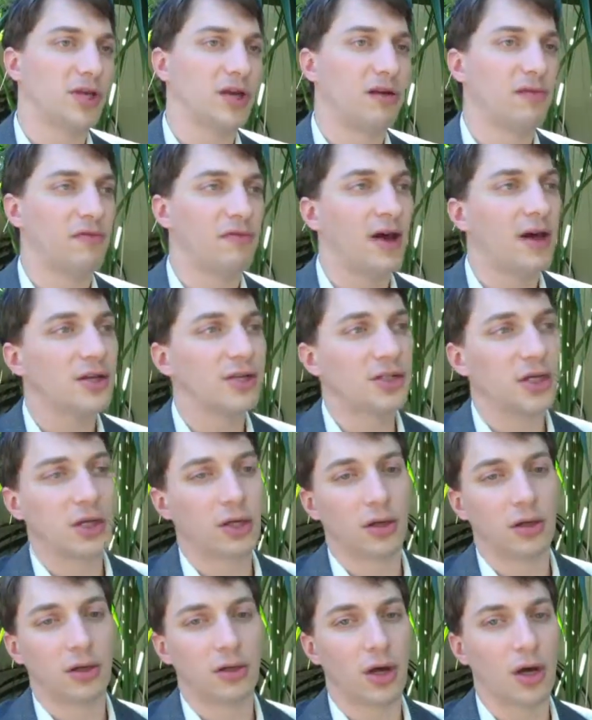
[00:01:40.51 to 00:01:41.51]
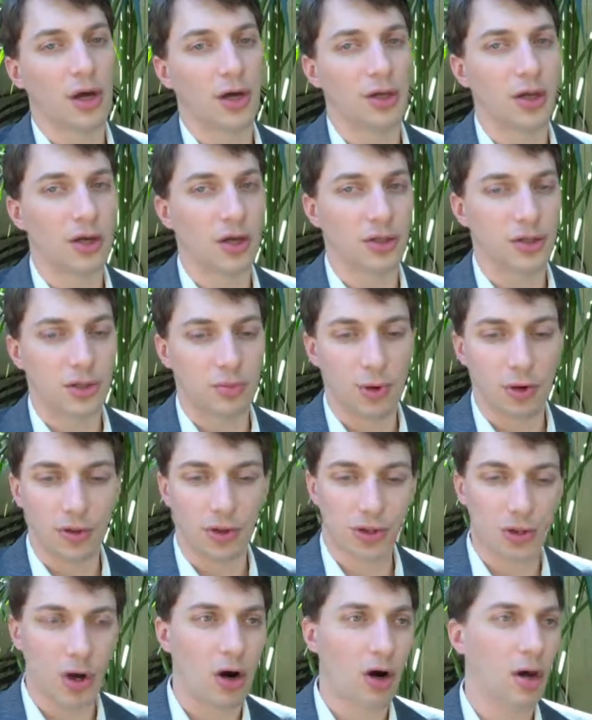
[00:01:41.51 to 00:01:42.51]
They invest in small
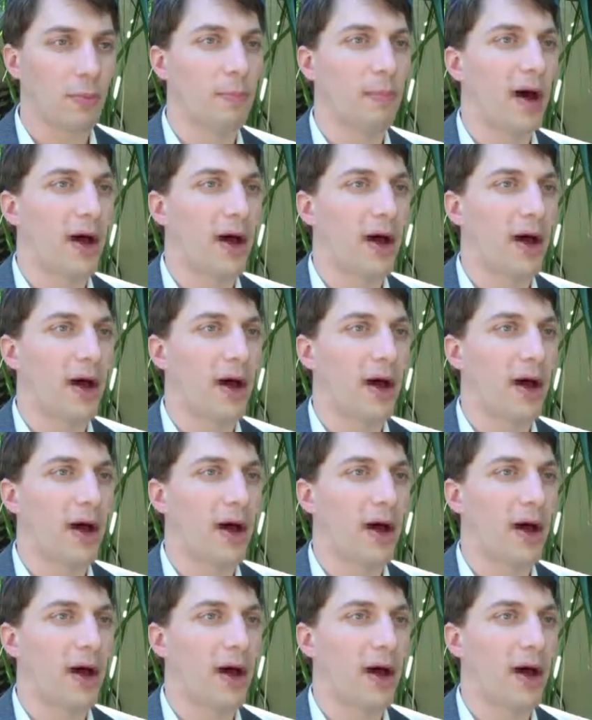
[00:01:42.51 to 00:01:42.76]
startup